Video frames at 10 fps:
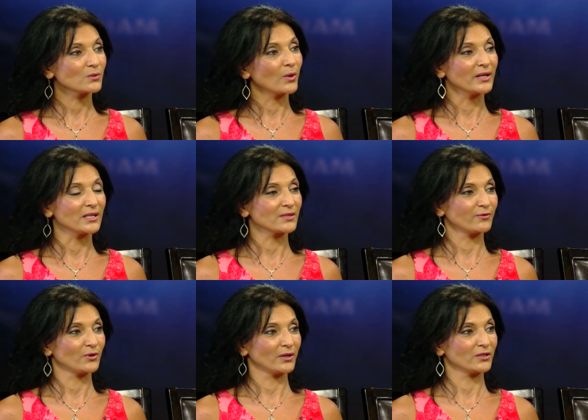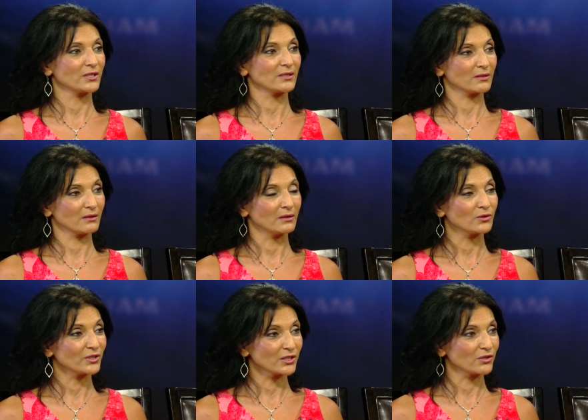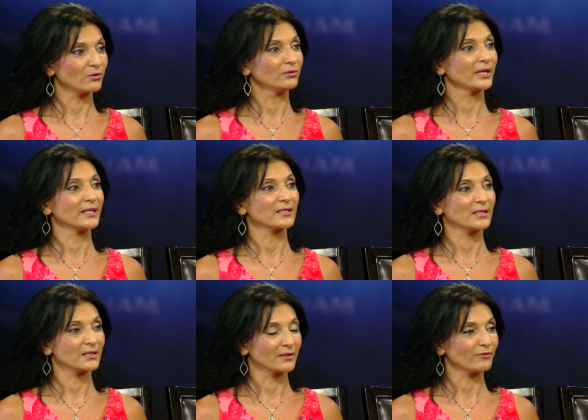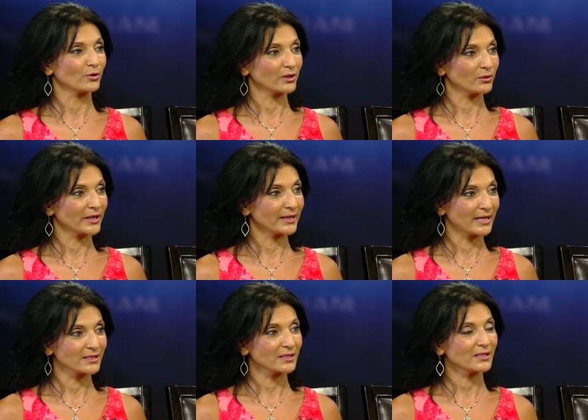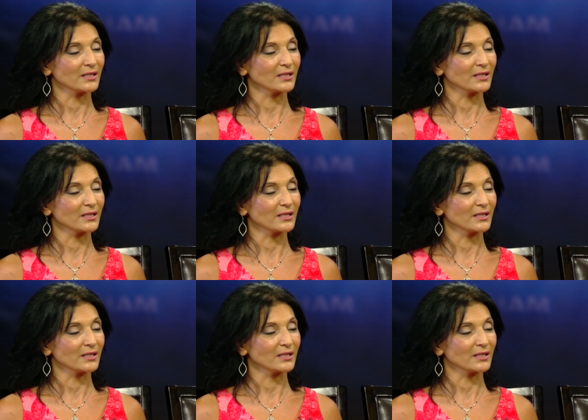One is for just the traditional dances and folkloric dances,